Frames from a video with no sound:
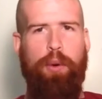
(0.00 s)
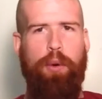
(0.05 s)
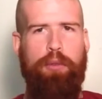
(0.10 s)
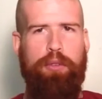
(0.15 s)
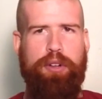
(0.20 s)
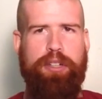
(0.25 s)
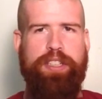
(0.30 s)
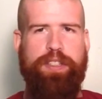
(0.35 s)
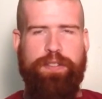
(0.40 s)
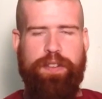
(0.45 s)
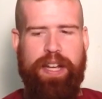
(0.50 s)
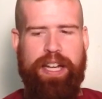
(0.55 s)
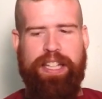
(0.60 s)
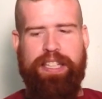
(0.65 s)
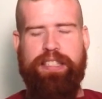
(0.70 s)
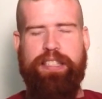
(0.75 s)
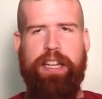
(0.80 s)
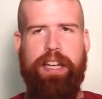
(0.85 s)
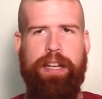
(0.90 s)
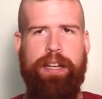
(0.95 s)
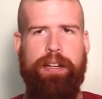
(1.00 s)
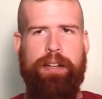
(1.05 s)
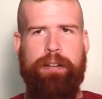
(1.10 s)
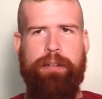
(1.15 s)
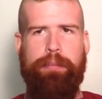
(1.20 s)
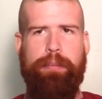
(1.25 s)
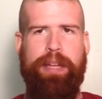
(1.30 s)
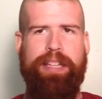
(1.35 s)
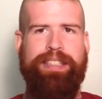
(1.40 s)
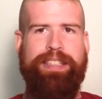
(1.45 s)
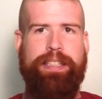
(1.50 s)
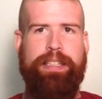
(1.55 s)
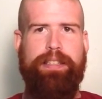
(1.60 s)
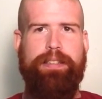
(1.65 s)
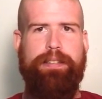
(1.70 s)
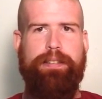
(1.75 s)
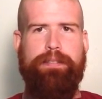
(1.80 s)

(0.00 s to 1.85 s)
over his face and basically